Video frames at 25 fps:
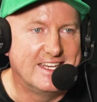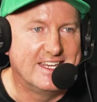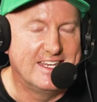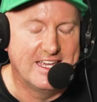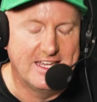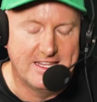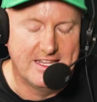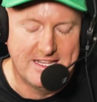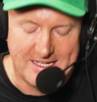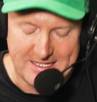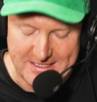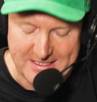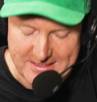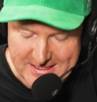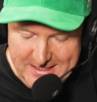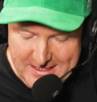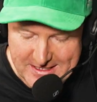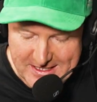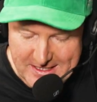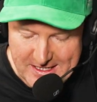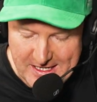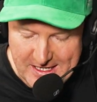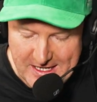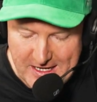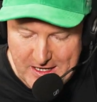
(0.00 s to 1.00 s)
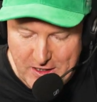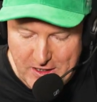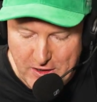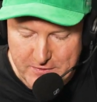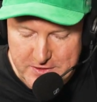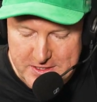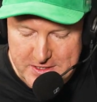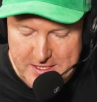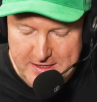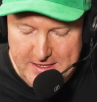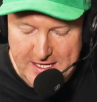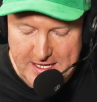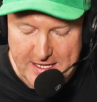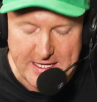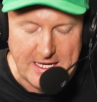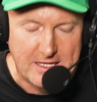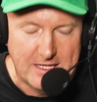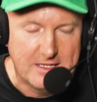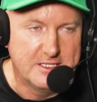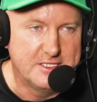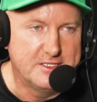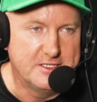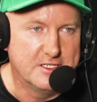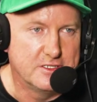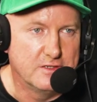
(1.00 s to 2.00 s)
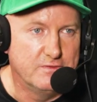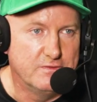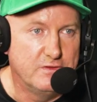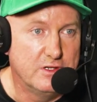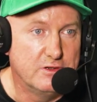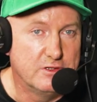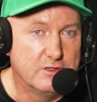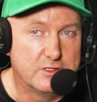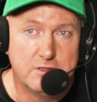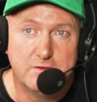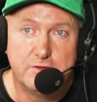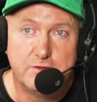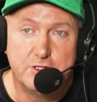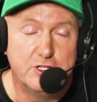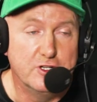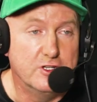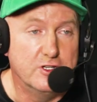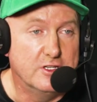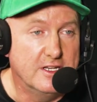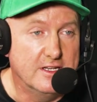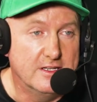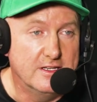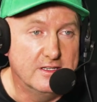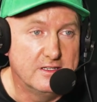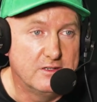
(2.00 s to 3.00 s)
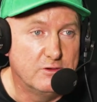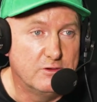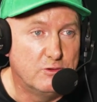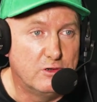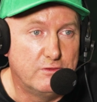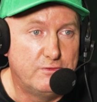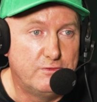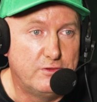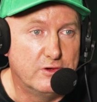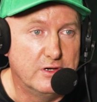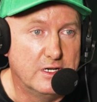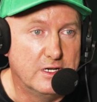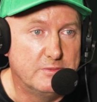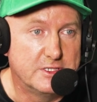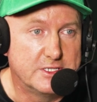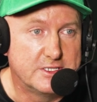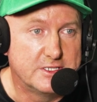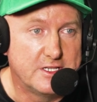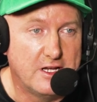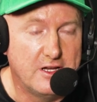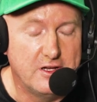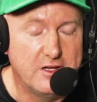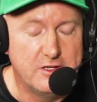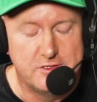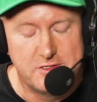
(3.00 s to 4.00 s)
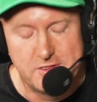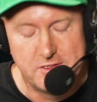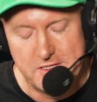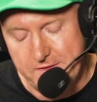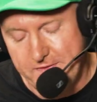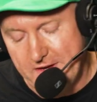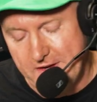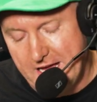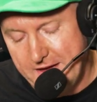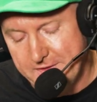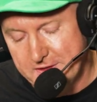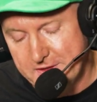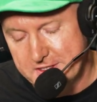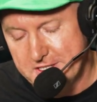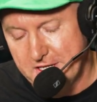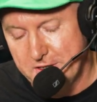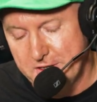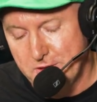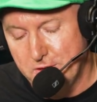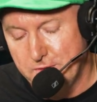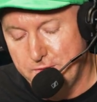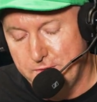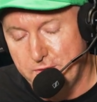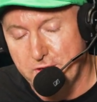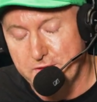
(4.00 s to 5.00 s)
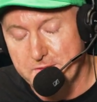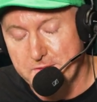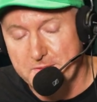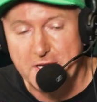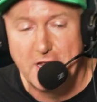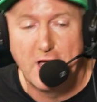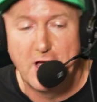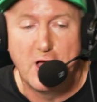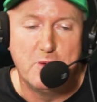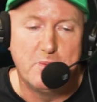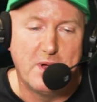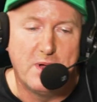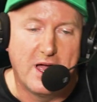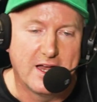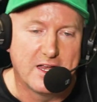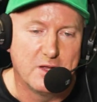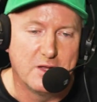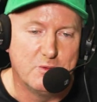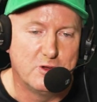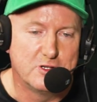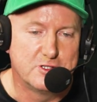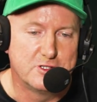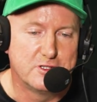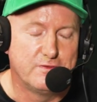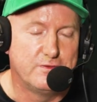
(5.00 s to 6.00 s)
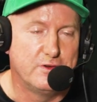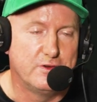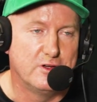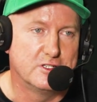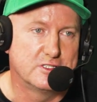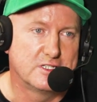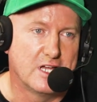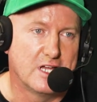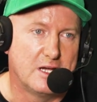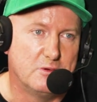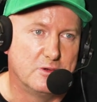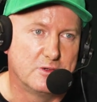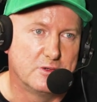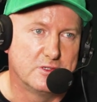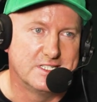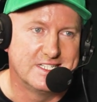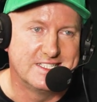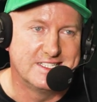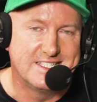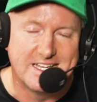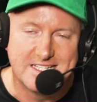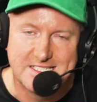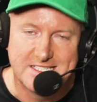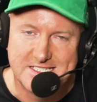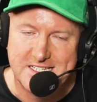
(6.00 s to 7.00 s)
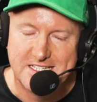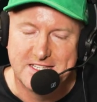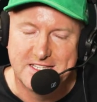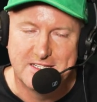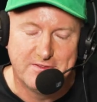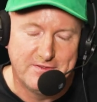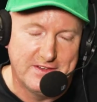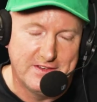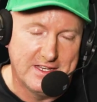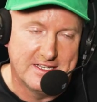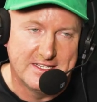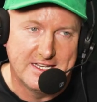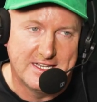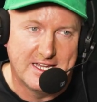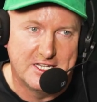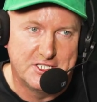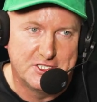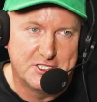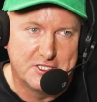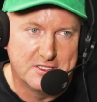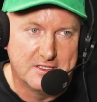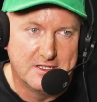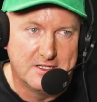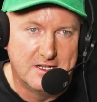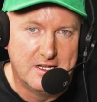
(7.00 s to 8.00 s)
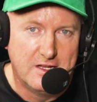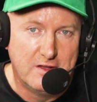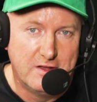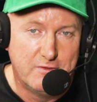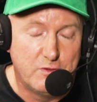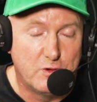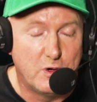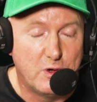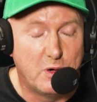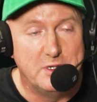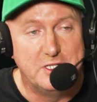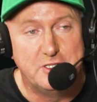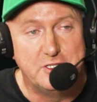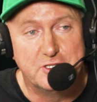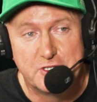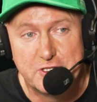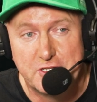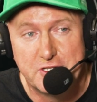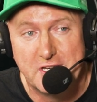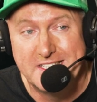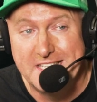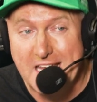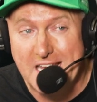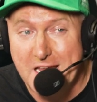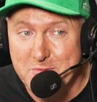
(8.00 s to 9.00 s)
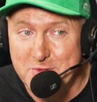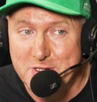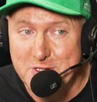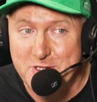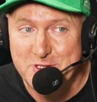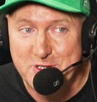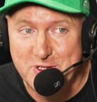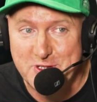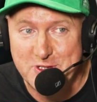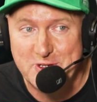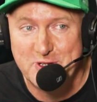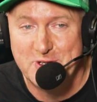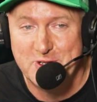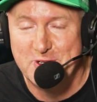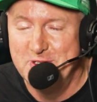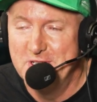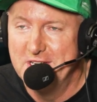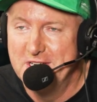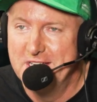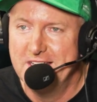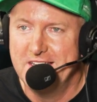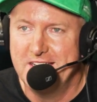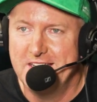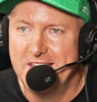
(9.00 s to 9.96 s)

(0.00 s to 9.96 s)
together. Uh, obviously, thank our listeners and viewers who have tuned in to all four episodes. Yeah. If you haven't seen all four of them, go back and watch the first couple because it does set the foundation for what we just attempted to do